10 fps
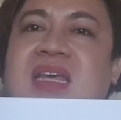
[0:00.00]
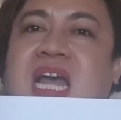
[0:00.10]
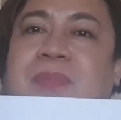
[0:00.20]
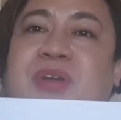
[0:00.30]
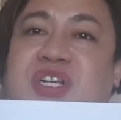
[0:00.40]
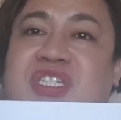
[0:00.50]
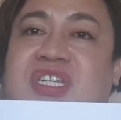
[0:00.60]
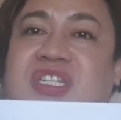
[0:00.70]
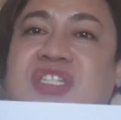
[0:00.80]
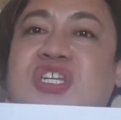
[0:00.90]
a
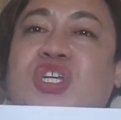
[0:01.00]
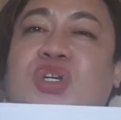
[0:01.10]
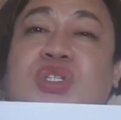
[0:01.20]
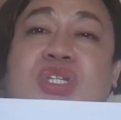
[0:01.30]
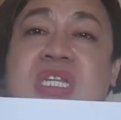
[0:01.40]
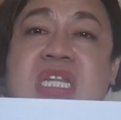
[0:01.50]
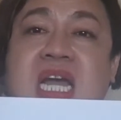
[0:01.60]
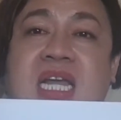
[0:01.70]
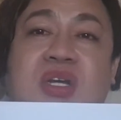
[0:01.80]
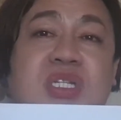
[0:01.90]
person
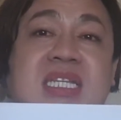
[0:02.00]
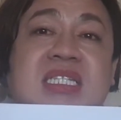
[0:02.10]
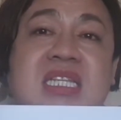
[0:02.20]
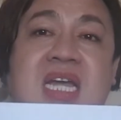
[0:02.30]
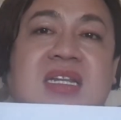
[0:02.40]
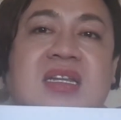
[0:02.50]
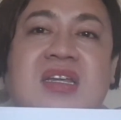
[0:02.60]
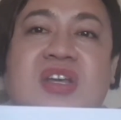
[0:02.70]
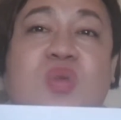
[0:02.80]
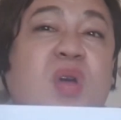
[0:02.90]
who does not
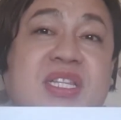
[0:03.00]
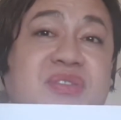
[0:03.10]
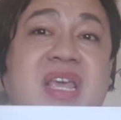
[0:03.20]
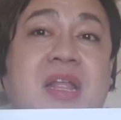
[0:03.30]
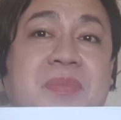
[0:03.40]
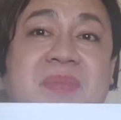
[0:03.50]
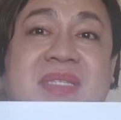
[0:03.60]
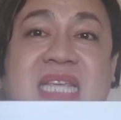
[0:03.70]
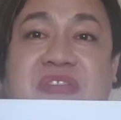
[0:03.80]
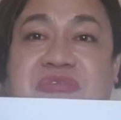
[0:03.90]
want to help himself.